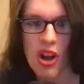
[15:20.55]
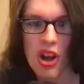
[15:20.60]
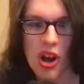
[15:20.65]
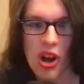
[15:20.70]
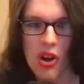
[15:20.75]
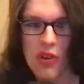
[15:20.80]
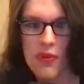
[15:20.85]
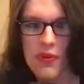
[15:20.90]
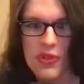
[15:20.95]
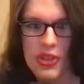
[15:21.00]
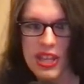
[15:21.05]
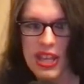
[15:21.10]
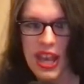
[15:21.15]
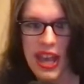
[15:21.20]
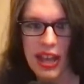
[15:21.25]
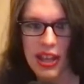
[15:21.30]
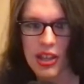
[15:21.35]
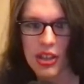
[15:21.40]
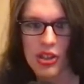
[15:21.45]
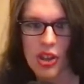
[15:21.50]
of the
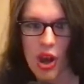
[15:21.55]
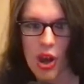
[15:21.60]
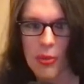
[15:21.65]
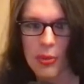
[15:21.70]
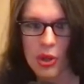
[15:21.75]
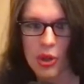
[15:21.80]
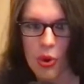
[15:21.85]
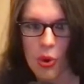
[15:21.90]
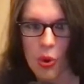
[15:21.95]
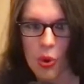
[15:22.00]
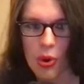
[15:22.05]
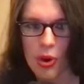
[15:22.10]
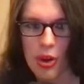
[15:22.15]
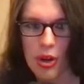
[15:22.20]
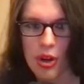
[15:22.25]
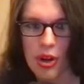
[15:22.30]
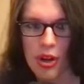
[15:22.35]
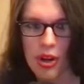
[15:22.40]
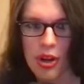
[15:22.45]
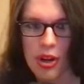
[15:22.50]
economic
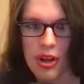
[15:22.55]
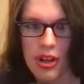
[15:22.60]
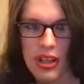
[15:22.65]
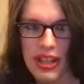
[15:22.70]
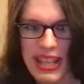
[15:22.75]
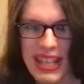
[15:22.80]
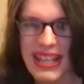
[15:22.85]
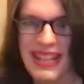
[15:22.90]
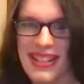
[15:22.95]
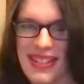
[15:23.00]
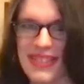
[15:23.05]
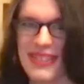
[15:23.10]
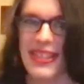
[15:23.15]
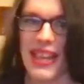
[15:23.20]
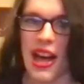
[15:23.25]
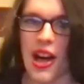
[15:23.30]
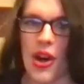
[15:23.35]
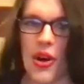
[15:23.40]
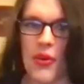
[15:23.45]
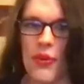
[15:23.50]
order in
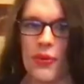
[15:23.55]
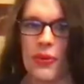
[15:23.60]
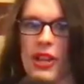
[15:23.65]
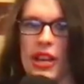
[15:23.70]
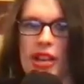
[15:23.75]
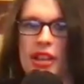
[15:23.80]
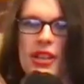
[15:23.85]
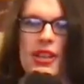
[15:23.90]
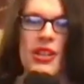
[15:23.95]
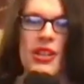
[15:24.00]
itself. Like,